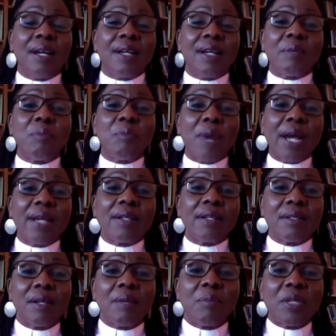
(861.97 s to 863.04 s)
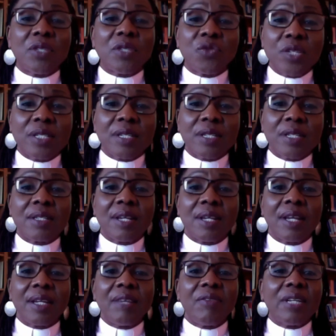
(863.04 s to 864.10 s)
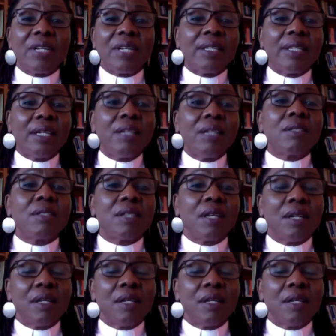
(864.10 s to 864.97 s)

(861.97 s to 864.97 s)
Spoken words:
undermined, mistreated, and even killed